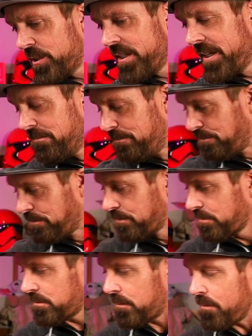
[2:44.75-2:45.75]
Yes, I did.
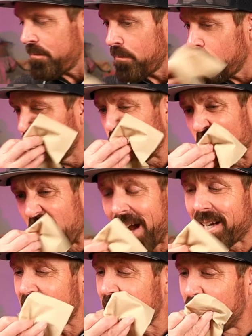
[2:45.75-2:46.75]

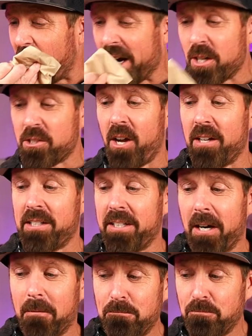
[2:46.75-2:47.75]
I got some fire sauce in
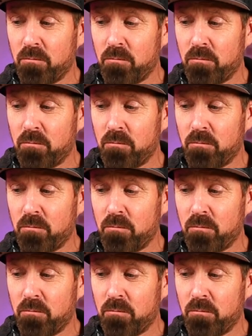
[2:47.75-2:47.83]
there.